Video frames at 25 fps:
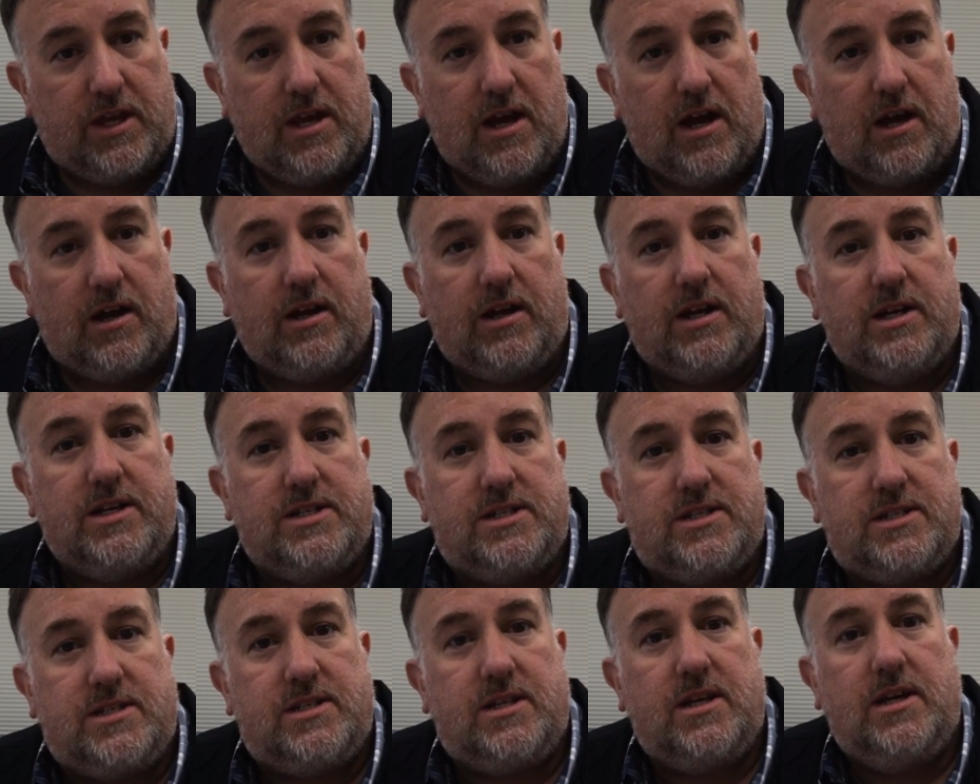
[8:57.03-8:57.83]

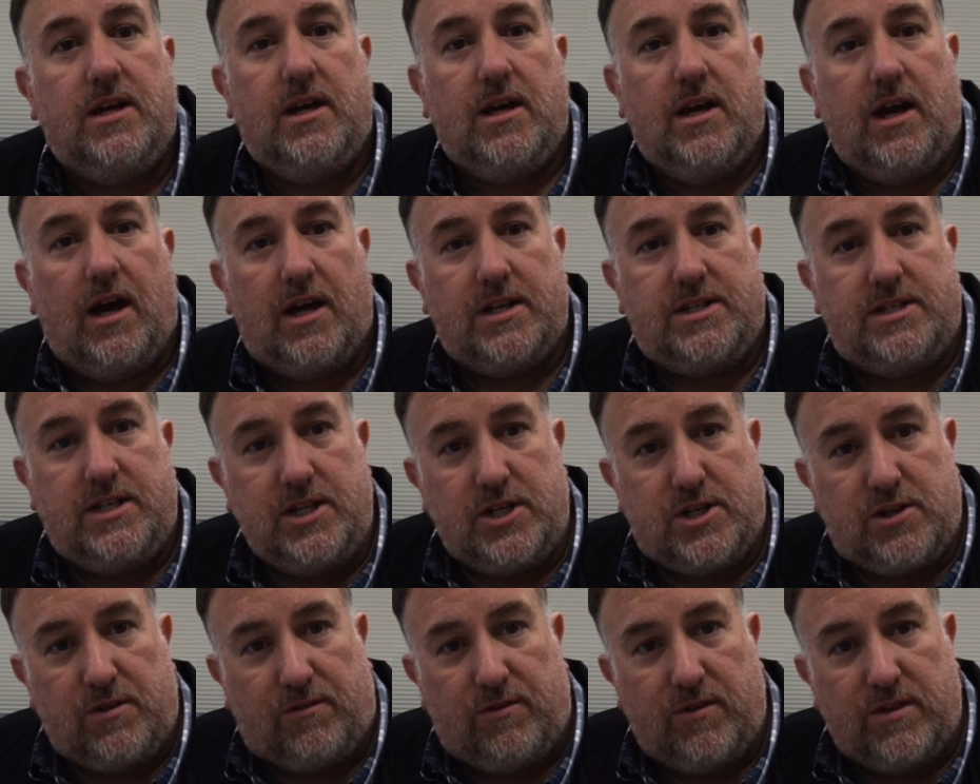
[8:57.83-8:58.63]
youngest, a
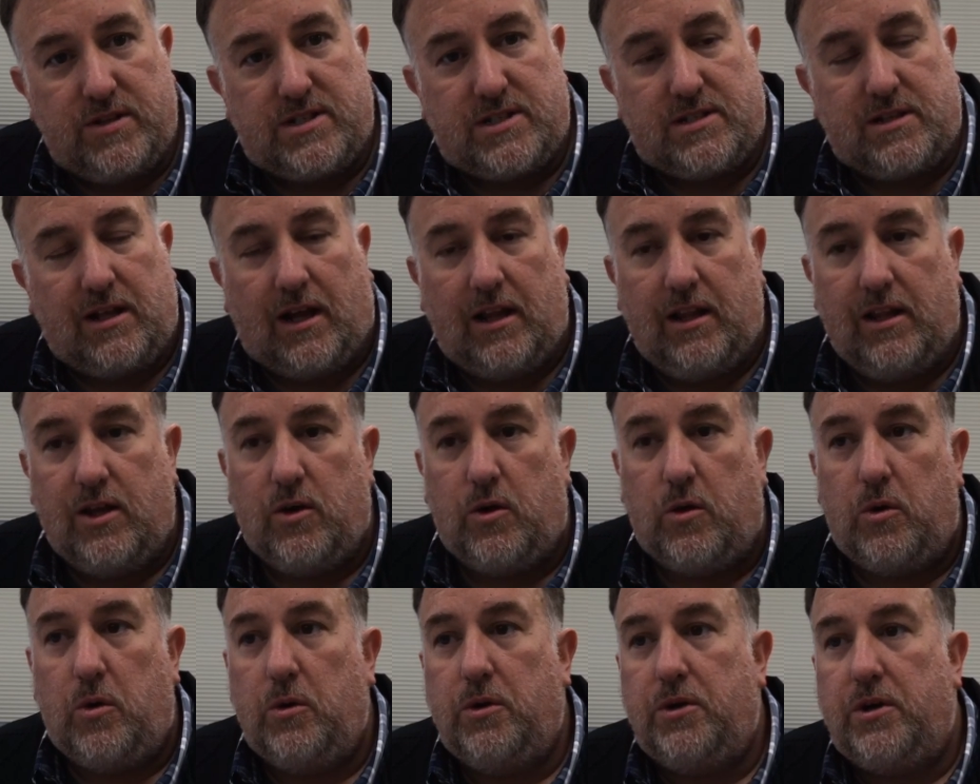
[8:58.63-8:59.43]
teacher for the slightly
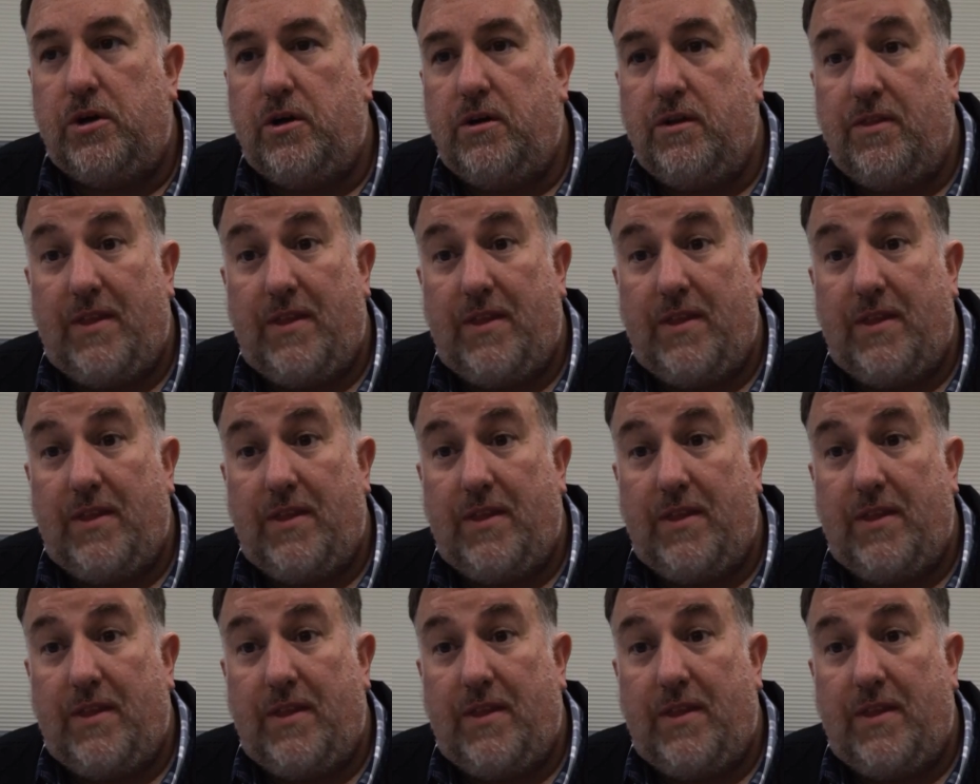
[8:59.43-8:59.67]
older.